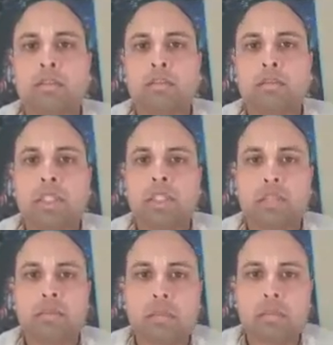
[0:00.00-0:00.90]

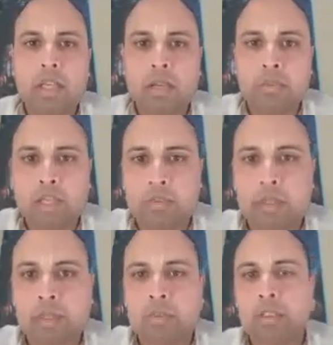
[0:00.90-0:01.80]
Bhinatvam
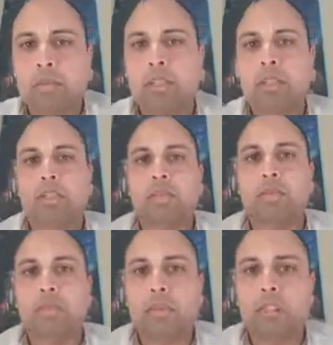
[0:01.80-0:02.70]
namanamina.
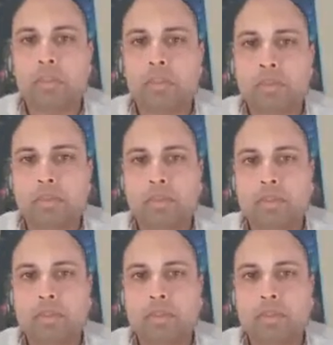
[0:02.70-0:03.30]
Abhinatvam means